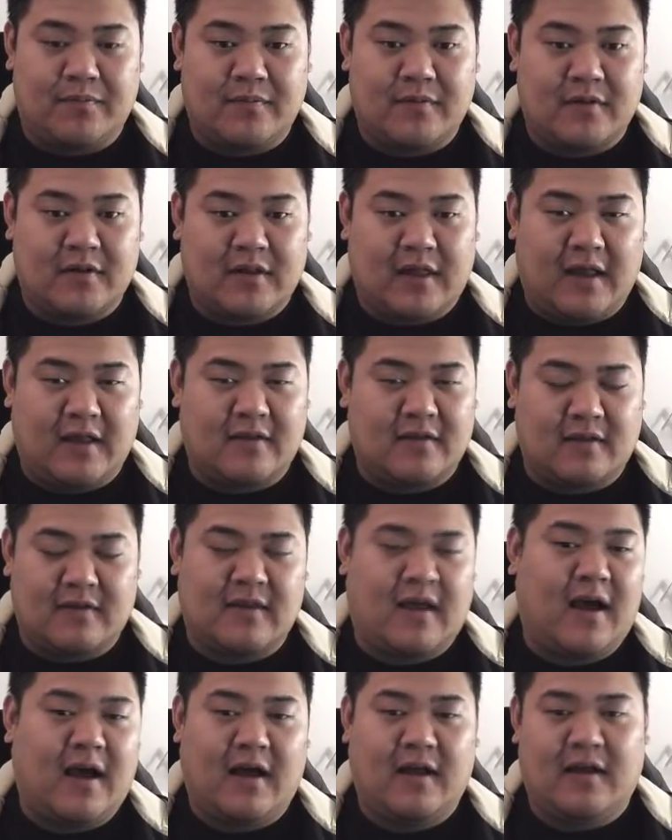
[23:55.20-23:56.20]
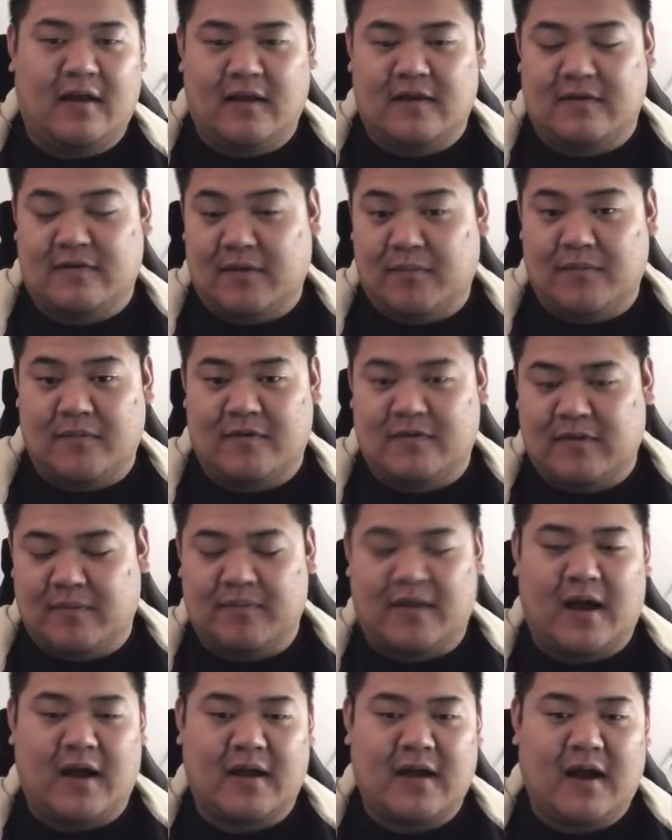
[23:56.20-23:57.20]
like the dark some
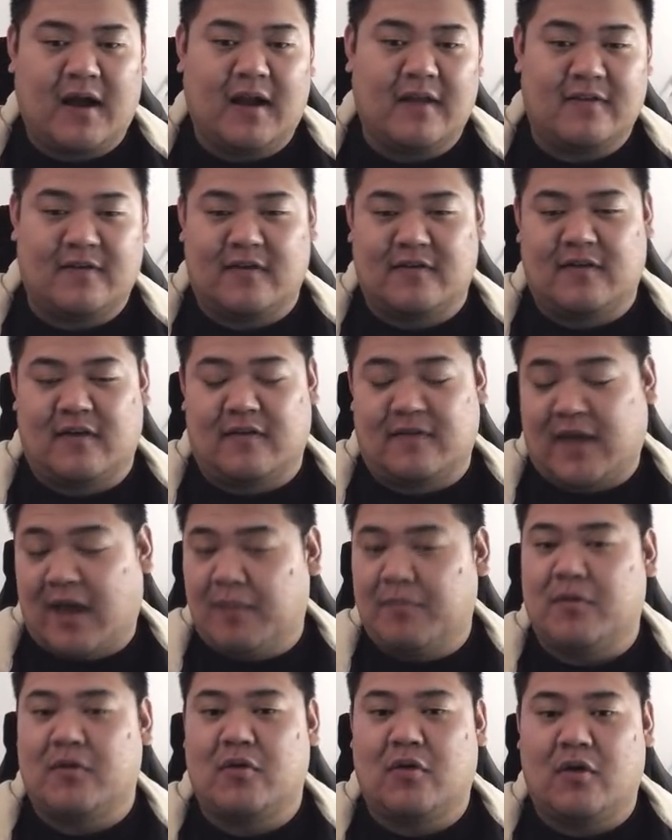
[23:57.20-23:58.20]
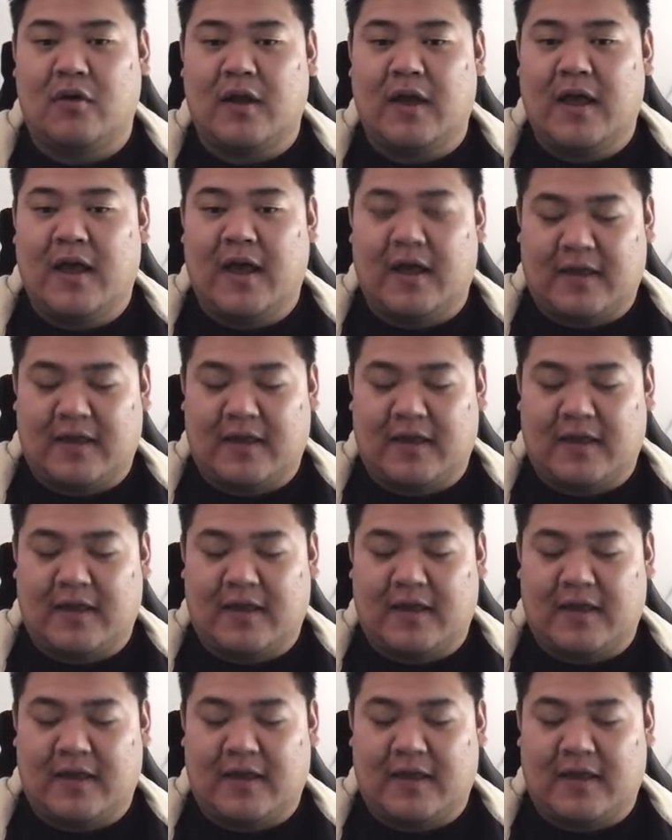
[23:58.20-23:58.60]
dark cards such as Camelot,